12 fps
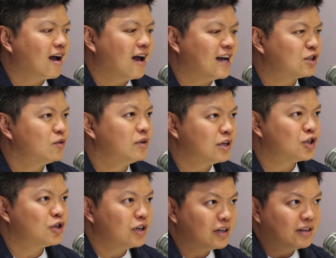has to
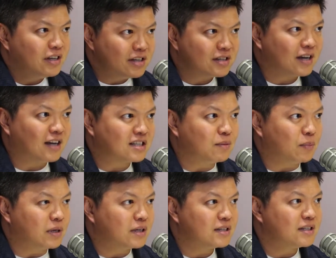nurture these
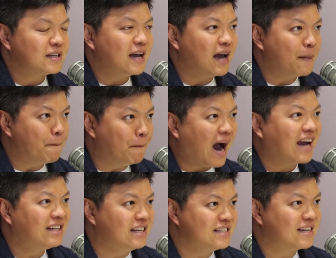customers
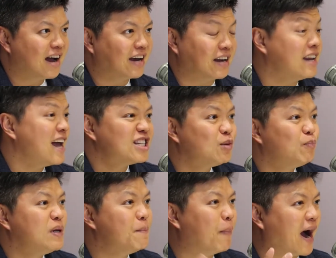by design. It has to
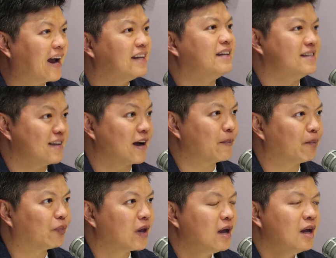be by design.
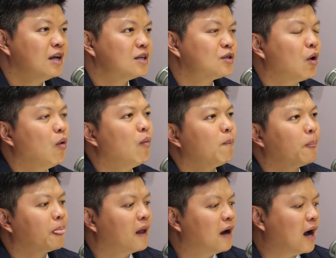So
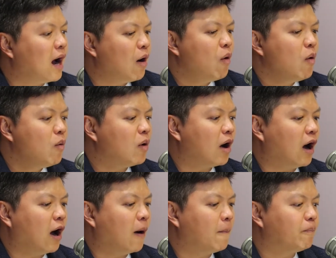how,
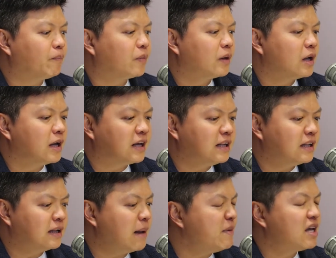
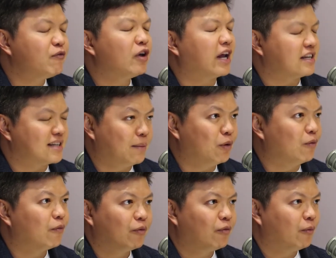let me give you an
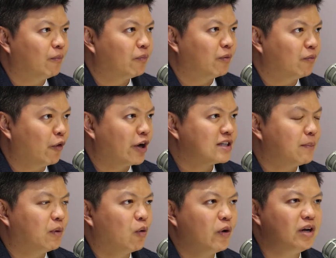example. For
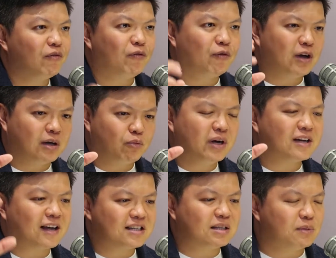example, when a
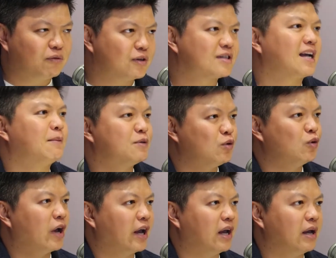customer first comes
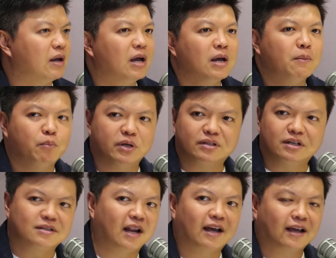to a
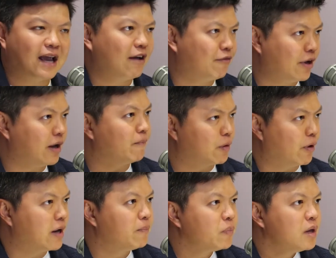business like a cafe,
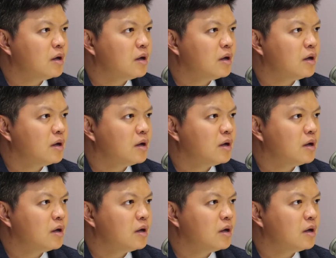right?